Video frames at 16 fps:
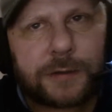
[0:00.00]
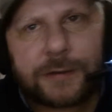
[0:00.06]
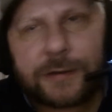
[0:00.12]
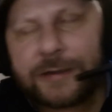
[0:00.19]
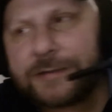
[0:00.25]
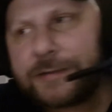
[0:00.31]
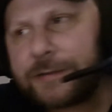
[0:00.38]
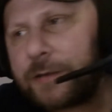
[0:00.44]

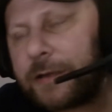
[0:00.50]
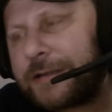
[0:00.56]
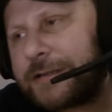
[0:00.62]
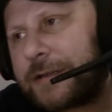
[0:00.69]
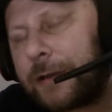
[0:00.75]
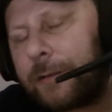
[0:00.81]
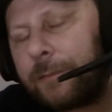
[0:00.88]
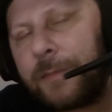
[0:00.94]

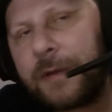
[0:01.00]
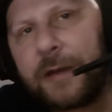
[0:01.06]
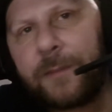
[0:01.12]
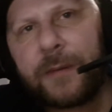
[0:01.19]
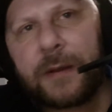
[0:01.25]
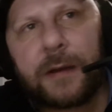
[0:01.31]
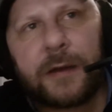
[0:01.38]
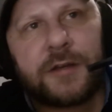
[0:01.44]
it's that
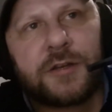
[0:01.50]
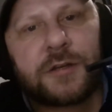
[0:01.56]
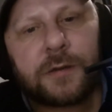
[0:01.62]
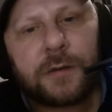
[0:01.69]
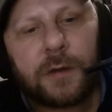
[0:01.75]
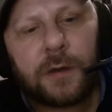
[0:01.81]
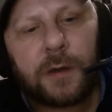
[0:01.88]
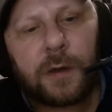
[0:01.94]

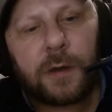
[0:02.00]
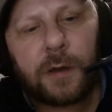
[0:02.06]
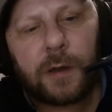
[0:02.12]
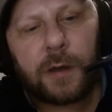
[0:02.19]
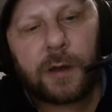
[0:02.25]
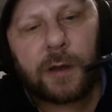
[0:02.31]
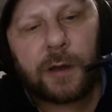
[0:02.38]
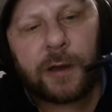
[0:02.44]
manipulation that
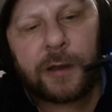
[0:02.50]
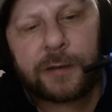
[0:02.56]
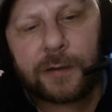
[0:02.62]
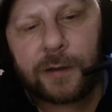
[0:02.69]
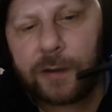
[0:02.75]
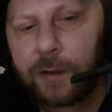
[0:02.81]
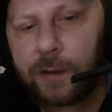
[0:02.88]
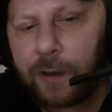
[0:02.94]
I,
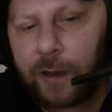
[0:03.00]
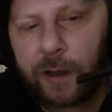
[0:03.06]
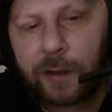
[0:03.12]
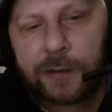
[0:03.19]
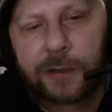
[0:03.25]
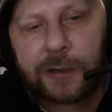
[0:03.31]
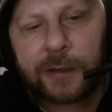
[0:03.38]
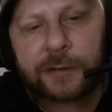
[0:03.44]

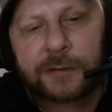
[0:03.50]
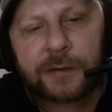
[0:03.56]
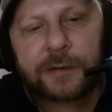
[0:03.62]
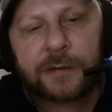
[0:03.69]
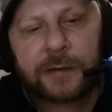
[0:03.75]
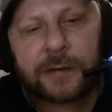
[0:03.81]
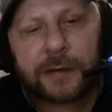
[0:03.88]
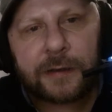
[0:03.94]
at the end of the
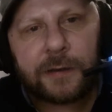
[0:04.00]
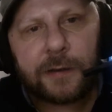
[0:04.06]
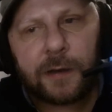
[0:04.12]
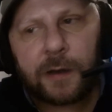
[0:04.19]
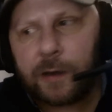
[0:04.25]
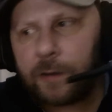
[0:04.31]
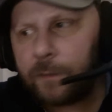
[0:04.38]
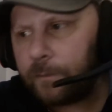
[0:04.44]
day,
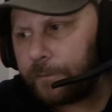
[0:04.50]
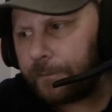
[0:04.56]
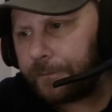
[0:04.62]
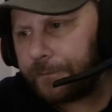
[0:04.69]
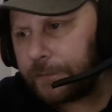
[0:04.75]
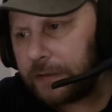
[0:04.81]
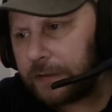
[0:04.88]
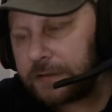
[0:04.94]

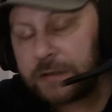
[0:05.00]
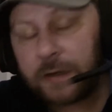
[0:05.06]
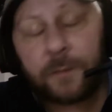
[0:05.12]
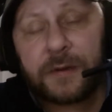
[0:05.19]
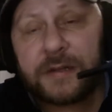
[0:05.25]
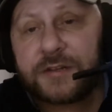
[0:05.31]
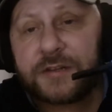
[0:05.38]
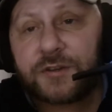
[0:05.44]
as a
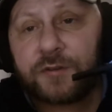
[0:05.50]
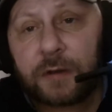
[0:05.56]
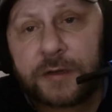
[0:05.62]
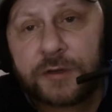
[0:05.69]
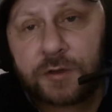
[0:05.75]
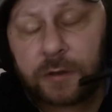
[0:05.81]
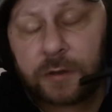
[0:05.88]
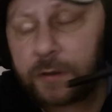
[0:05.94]
complete
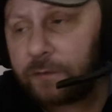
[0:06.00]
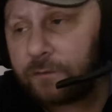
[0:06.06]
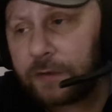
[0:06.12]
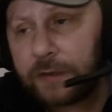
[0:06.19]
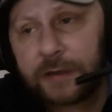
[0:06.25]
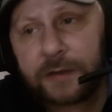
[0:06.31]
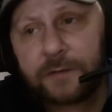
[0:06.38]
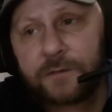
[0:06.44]
stranger, I don't
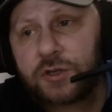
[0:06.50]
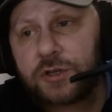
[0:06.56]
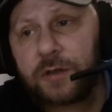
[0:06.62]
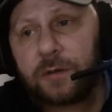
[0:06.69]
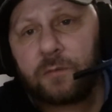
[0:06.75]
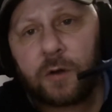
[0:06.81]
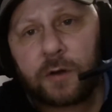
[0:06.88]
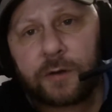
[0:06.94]
really give a
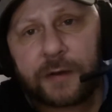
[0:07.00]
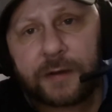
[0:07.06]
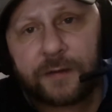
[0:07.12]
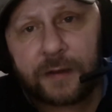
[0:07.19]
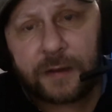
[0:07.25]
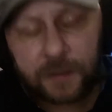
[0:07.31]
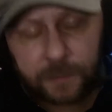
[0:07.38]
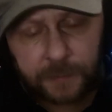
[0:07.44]
shit what they
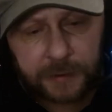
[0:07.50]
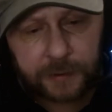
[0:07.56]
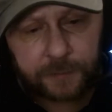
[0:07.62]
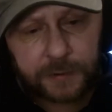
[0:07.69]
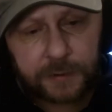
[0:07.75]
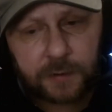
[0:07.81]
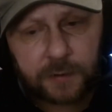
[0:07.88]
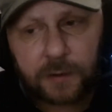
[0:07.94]
think about
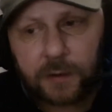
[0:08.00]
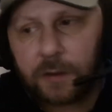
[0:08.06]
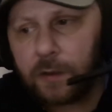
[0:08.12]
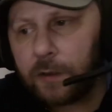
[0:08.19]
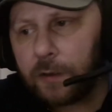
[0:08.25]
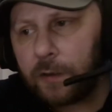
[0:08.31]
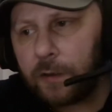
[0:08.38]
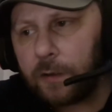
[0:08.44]
me,
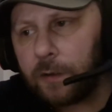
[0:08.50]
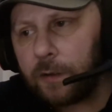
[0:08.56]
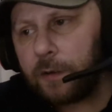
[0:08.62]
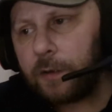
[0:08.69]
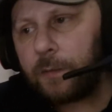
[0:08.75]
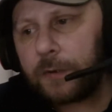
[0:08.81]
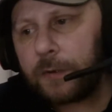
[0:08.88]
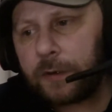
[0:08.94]

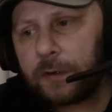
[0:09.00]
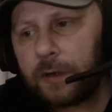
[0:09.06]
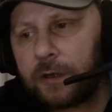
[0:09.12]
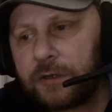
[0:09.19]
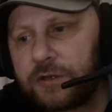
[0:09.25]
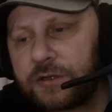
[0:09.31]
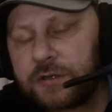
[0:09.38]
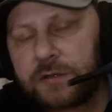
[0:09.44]
but
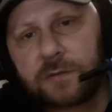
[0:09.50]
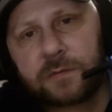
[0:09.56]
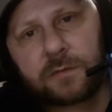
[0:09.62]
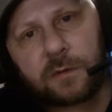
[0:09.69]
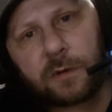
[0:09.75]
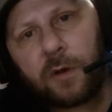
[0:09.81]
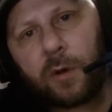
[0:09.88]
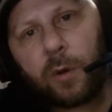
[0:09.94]
I just
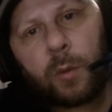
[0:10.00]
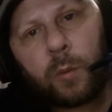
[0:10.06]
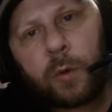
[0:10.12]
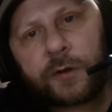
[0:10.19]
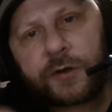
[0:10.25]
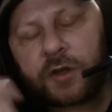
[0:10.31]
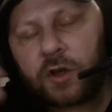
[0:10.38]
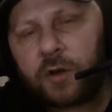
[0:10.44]

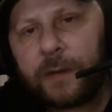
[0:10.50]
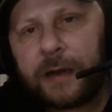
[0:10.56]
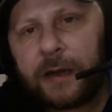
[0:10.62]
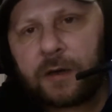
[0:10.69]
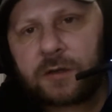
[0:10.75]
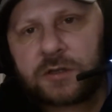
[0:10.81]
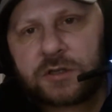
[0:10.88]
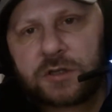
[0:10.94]
want to come
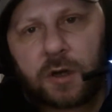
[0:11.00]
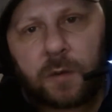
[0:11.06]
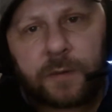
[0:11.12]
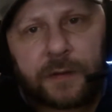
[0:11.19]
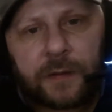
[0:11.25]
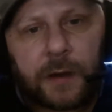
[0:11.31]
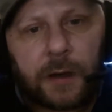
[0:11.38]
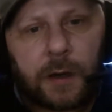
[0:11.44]
out on top
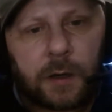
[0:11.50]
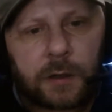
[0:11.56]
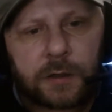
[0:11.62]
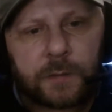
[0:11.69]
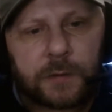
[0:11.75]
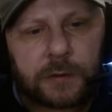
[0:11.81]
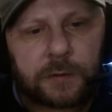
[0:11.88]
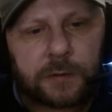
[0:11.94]
in that
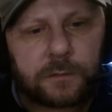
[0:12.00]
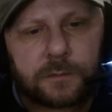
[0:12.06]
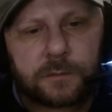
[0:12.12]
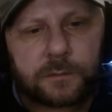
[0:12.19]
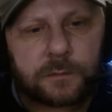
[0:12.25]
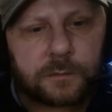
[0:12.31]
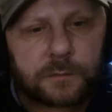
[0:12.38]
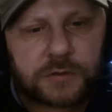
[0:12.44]
argument.
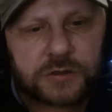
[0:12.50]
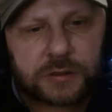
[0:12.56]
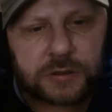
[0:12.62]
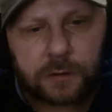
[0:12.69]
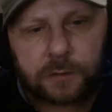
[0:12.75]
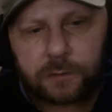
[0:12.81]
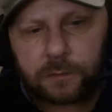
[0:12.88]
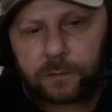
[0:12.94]

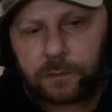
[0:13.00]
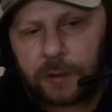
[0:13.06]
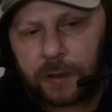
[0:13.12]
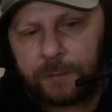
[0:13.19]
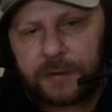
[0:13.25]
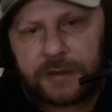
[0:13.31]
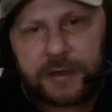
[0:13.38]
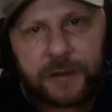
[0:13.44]
So I
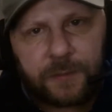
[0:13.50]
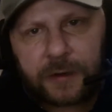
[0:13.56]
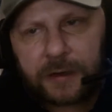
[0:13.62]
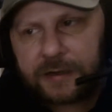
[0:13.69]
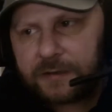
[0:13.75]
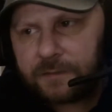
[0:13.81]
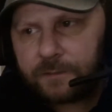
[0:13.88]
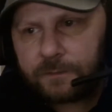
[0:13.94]

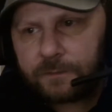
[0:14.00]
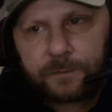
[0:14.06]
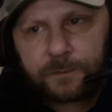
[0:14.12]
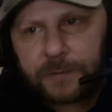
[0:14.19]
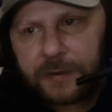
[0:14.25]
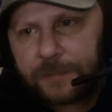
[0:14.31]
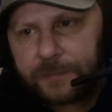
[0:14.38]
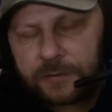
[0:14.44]
manipulate
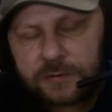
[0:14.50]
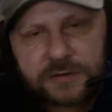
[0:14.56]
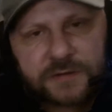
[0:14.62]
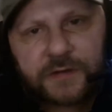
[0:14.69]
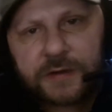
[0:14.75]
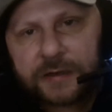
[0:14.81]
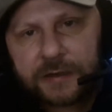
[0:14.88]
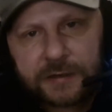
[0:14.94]
people's
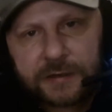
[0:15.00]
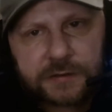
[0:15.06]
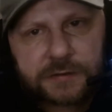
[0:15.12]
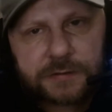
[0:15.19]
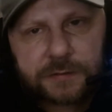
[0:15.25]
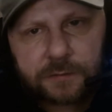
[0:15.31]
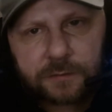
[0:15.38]
feelings.